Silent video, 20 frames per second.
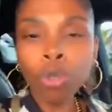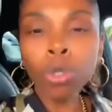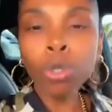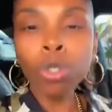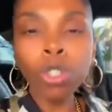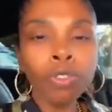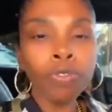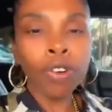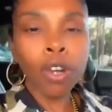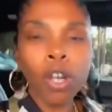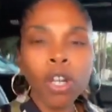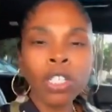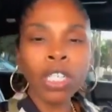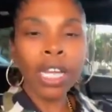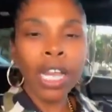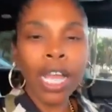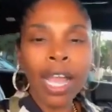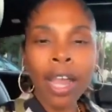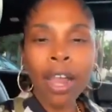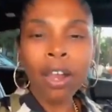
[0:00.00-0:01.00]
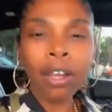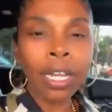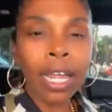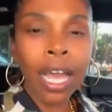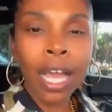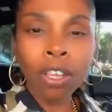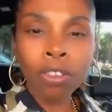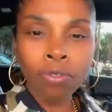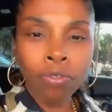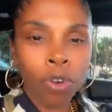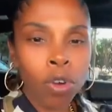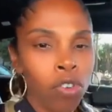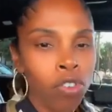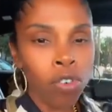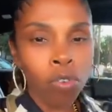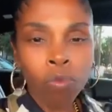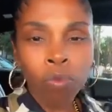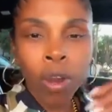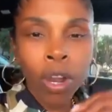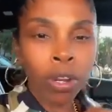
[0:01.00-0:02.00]
Cruise, Virgin Airlines,
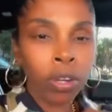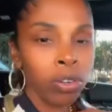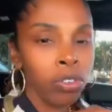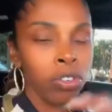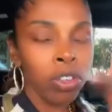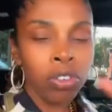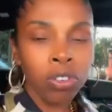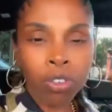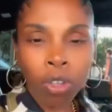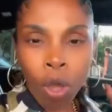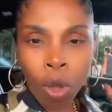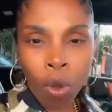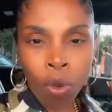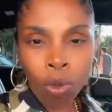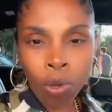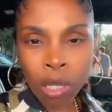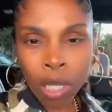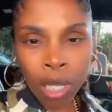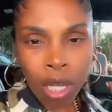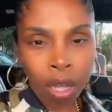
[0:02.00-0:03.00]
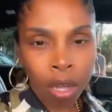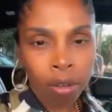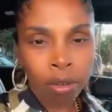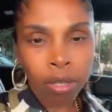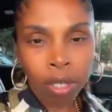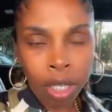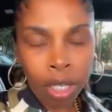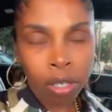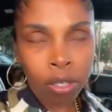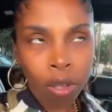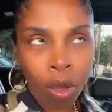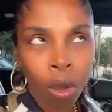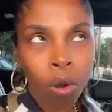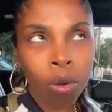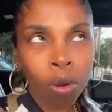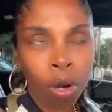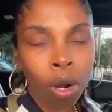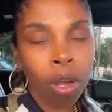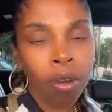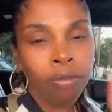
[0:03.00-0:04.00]
Virgin Records. He's the
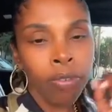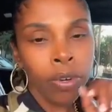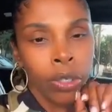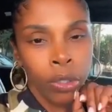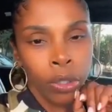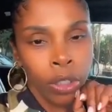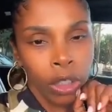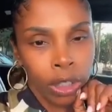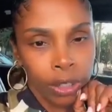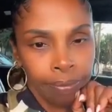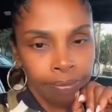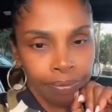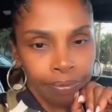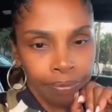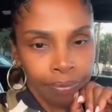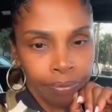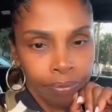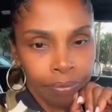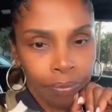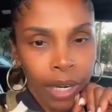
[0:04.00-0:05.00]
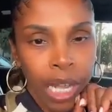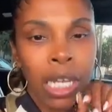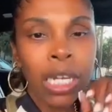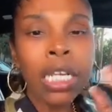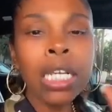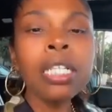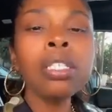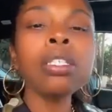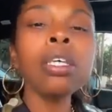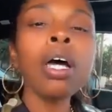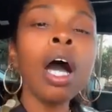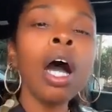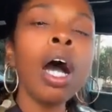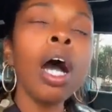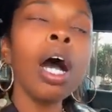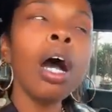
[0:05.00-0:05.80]
owner of Virgin, and he's